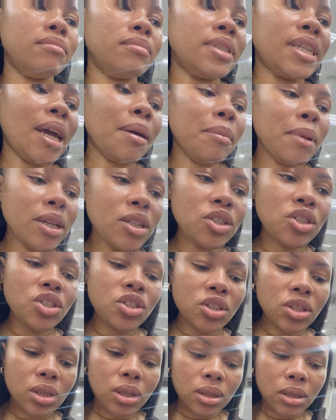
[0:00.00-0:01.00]

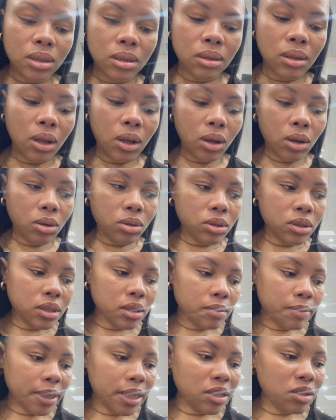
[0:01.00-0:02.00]
damaged
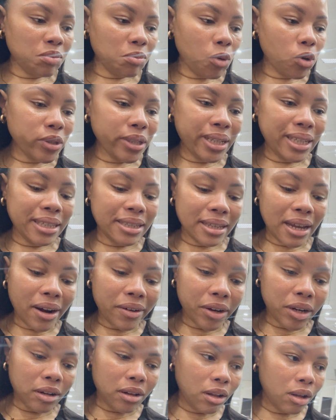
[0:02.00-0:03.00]
clothes, but it's mostly
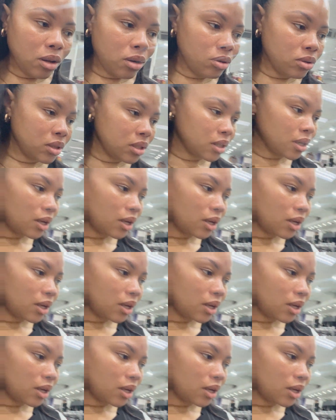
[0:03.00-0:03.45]
Zara clothes.